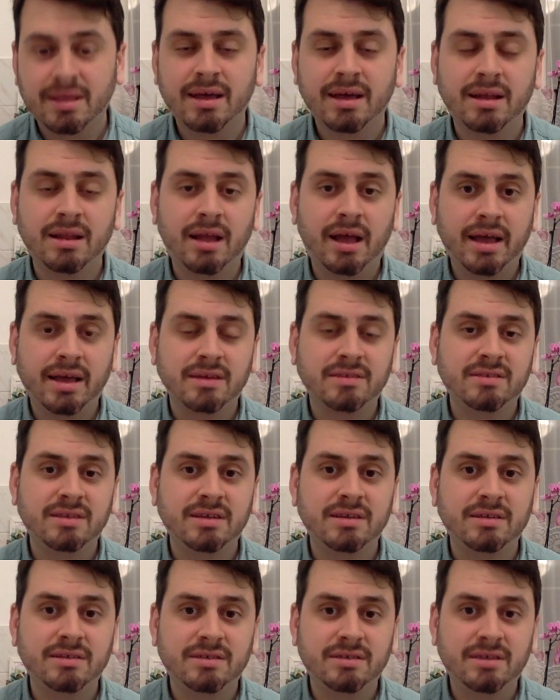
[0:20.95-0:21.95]
And like I said
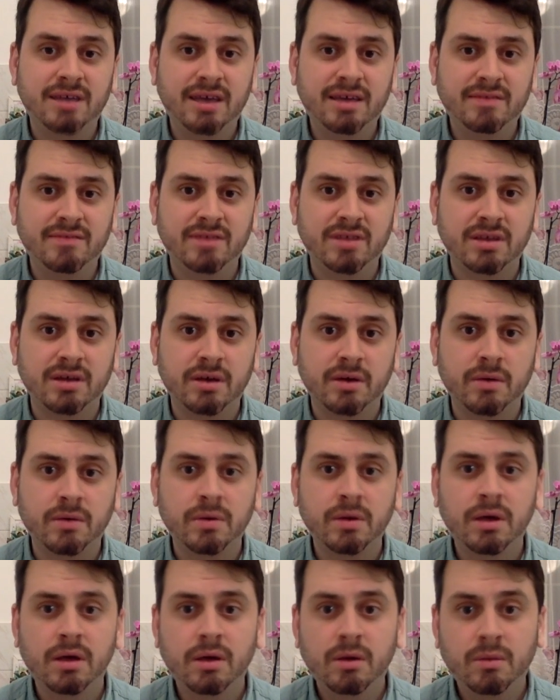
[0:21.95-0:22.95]
in today's video,
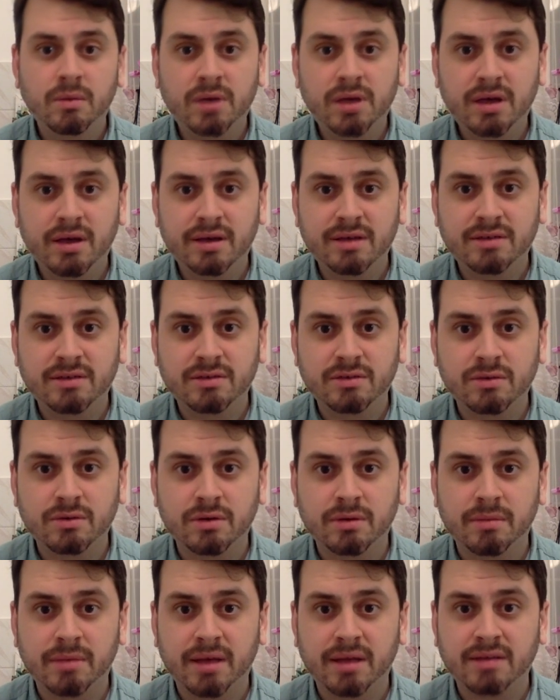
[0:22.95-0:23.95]
we're going to talk
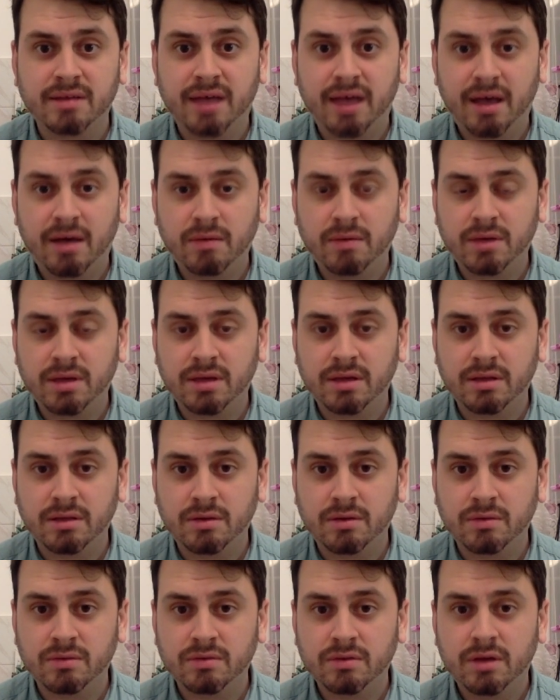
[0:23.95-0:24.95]
about how we can
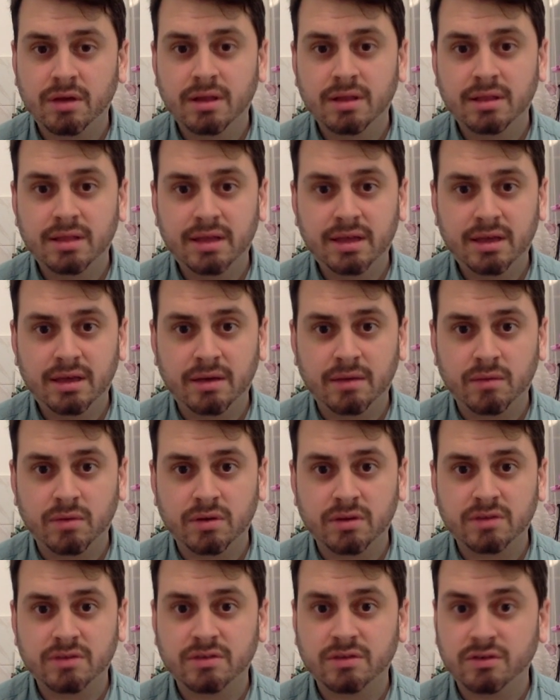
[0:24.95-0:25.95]
use linking
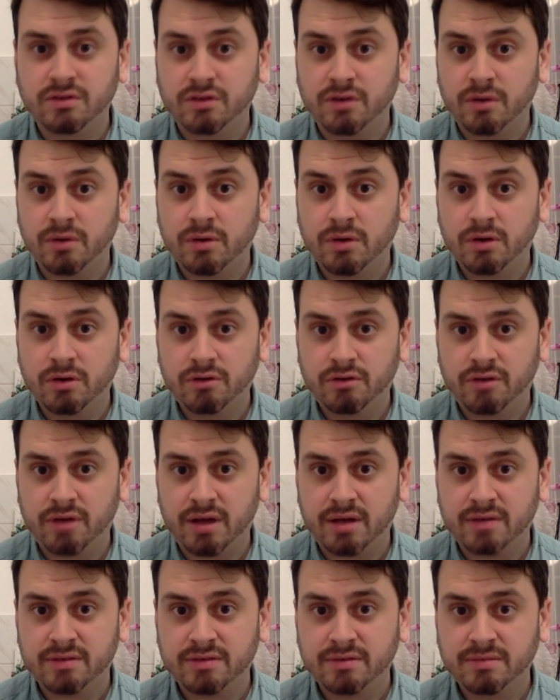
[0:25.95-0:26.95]
words to show
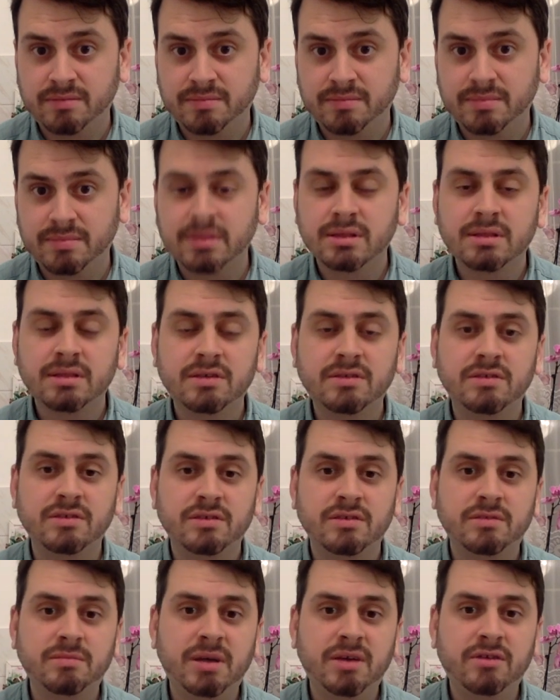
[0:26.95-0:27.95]
contrast. This is
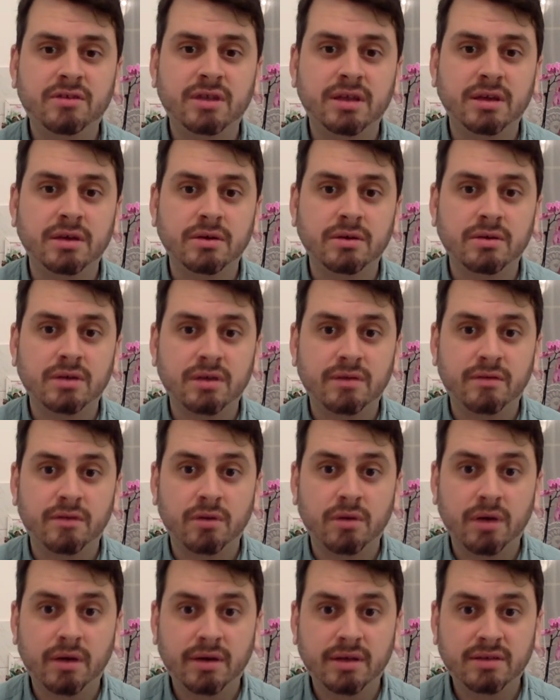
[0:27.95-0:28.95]
especially good if you're
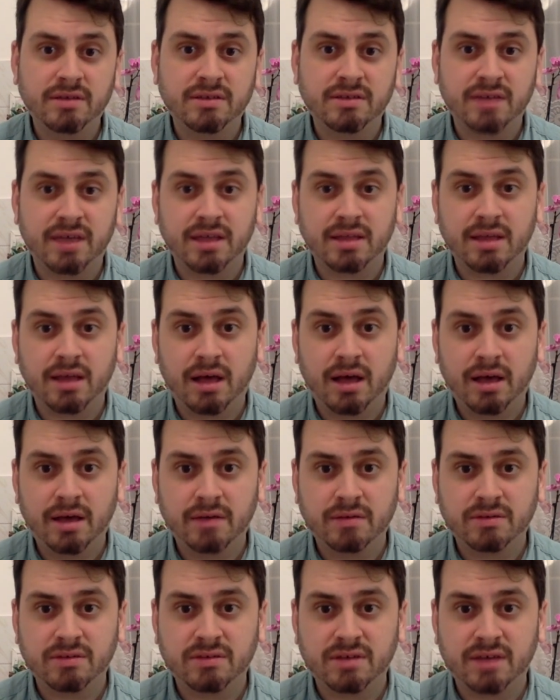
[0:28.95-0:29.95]
going to take the
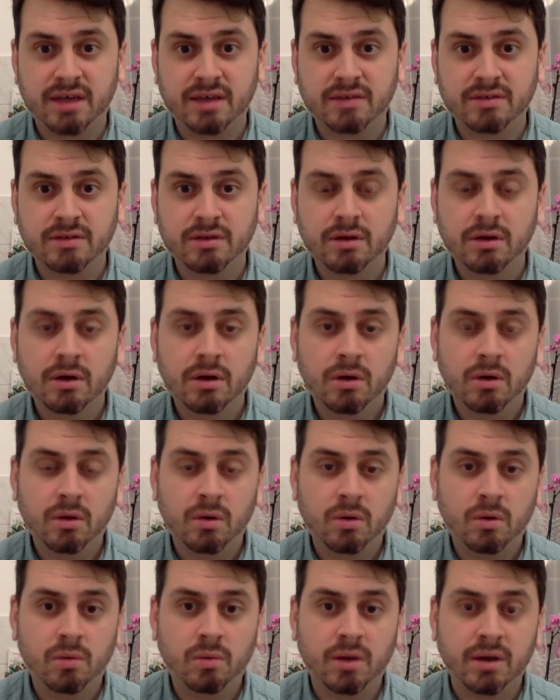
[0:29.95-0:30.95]
IELTS test
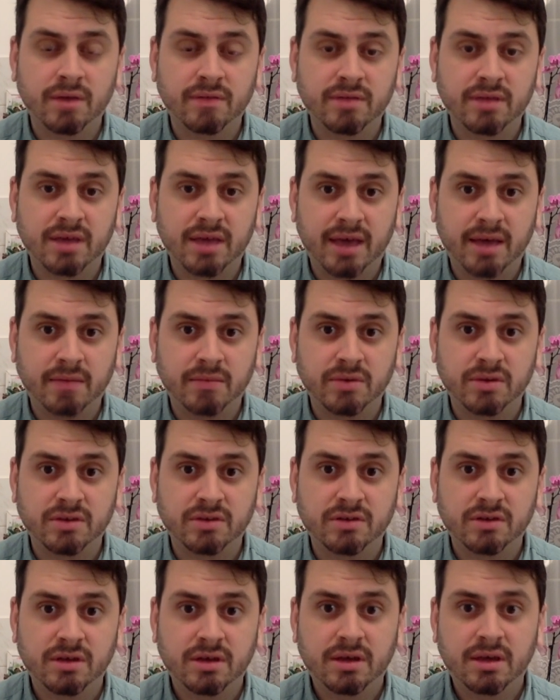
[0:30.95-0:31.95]
or one of the
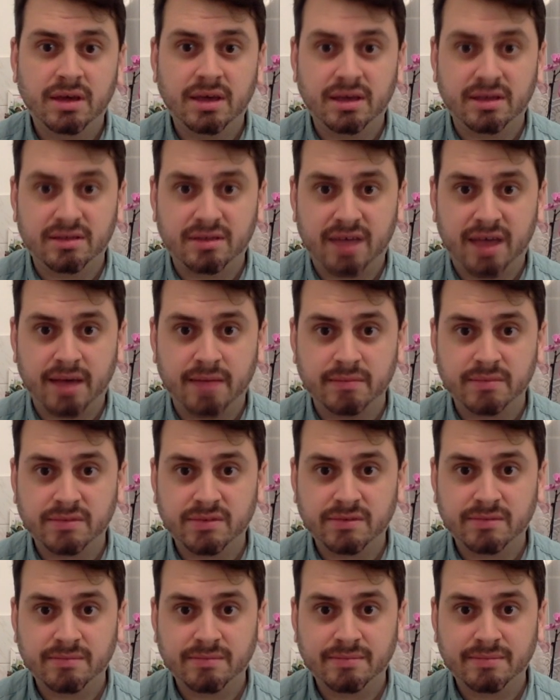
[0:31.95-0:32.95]
Cambridge
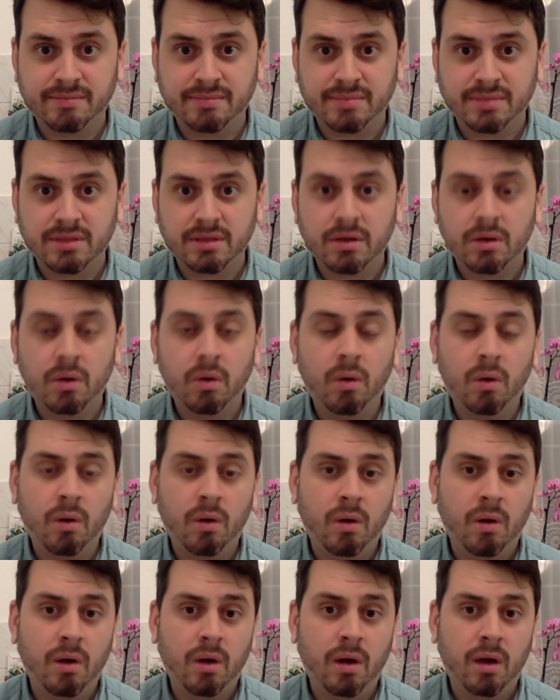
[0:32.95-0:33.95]
exams,
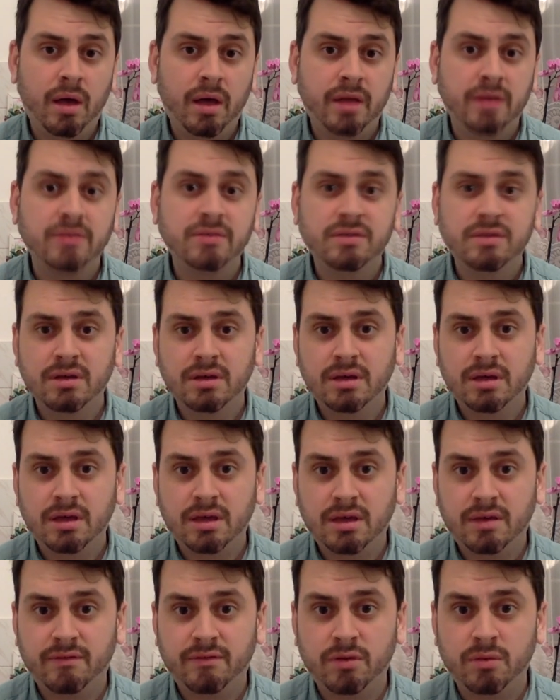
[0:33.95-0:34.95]
and
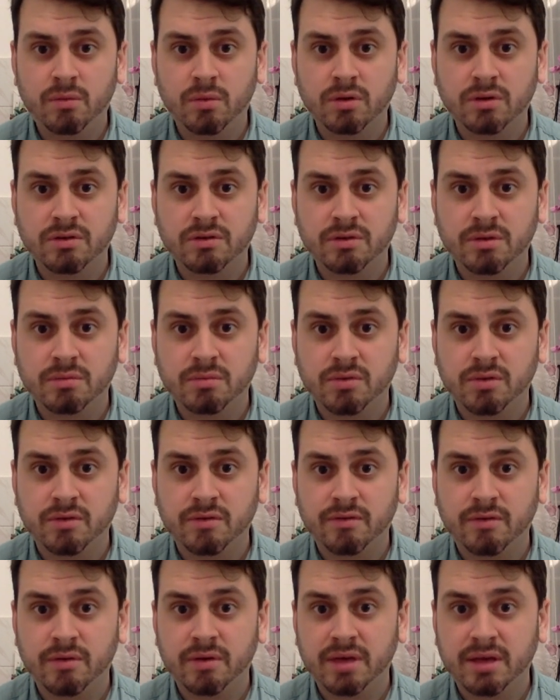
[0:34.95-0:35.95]
if you want to
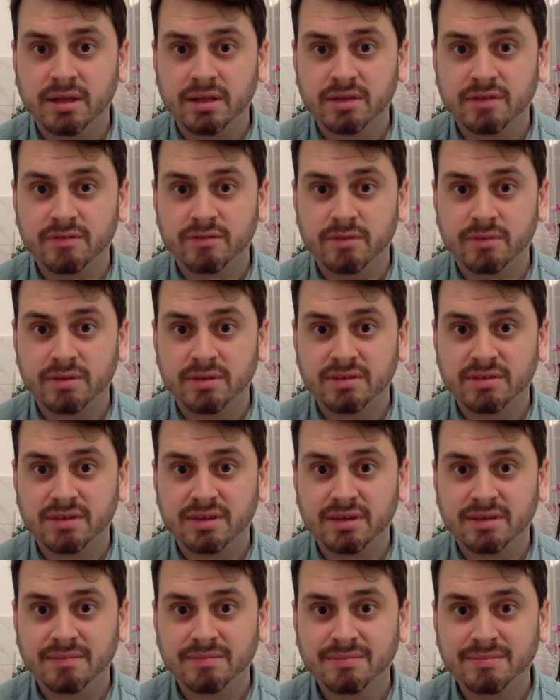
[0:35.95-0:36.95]
improve your English
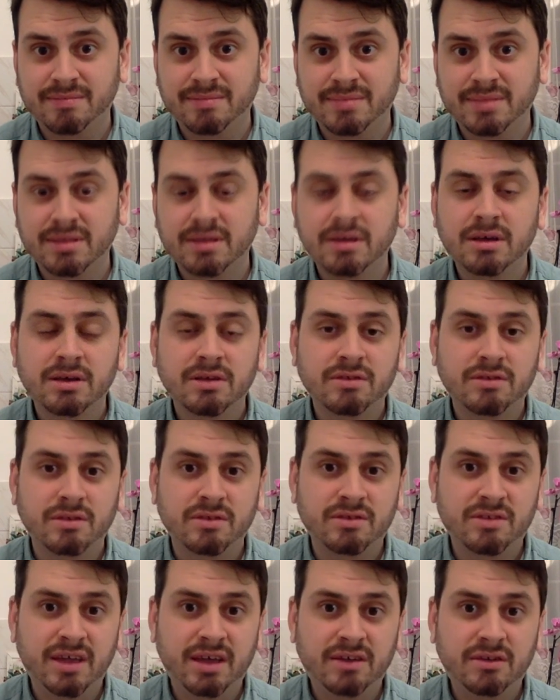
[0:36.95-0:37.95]
fluency. So
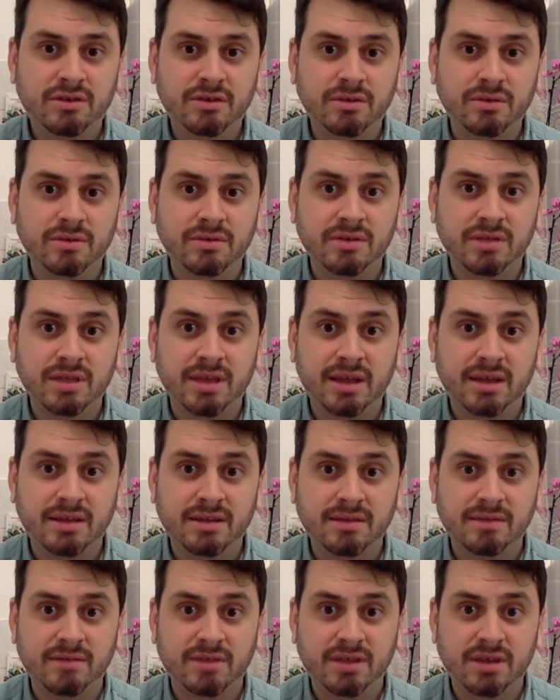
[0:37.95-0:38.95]
stay tuned to the end of
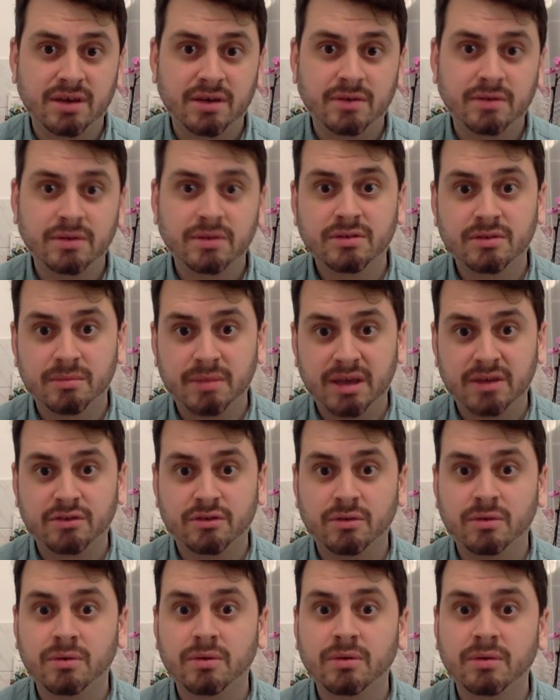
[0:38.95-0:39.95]
the video to make
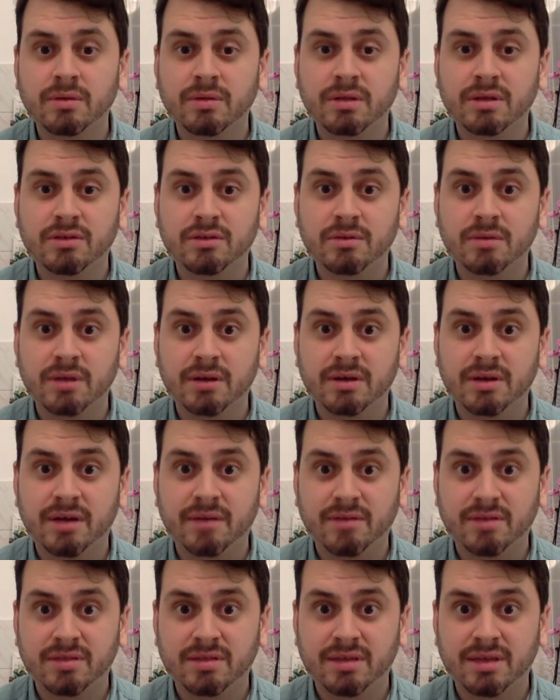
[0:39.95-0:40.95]
sure that you learn
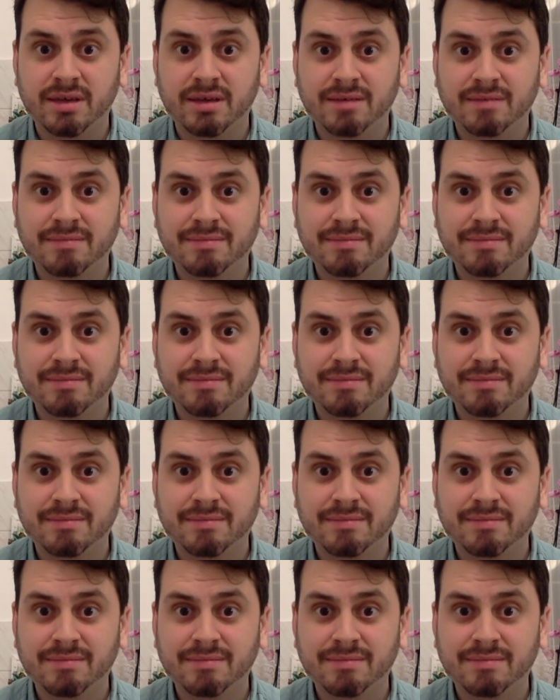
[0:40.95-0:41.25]
everything.